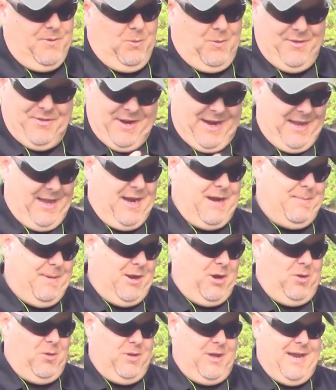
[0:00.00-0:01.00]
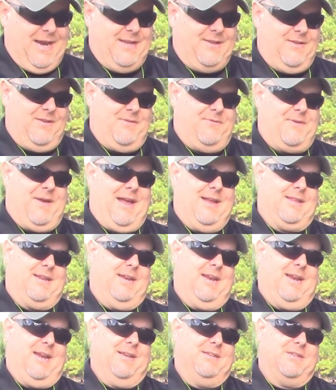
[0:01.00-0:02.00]
one thing I like about Olights is the fact
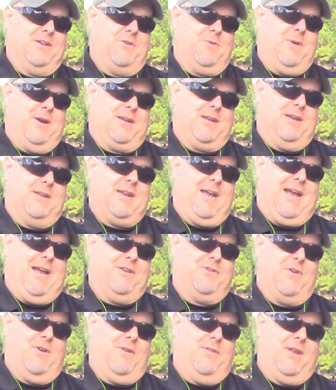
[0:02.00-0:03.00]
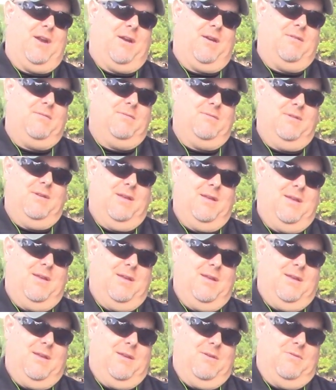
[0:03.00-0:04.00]
that it has the quick detach on there,
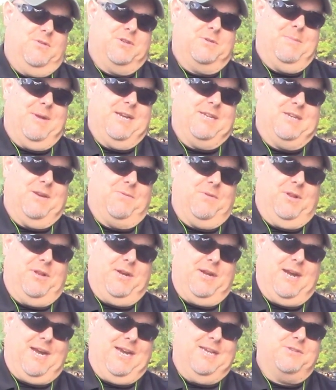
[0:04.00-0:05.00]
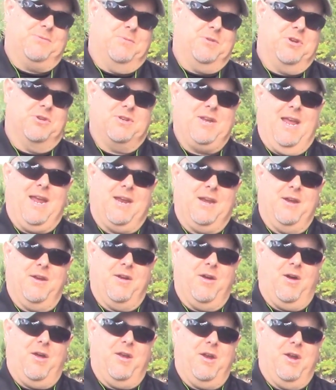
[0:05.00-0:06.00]
which makes it really nice when you're taking it
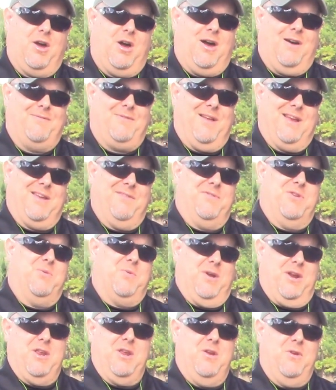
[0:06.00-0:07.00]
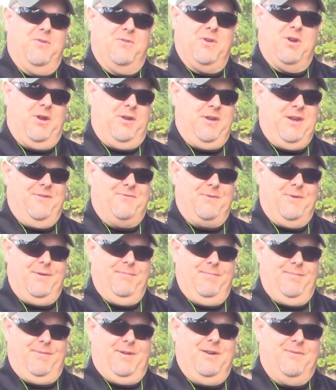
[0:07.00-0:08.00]
on and off, like if you want to use it on different,
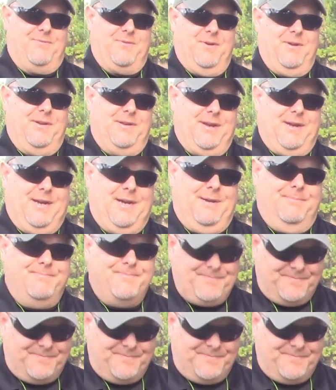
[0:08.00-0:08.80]
different um,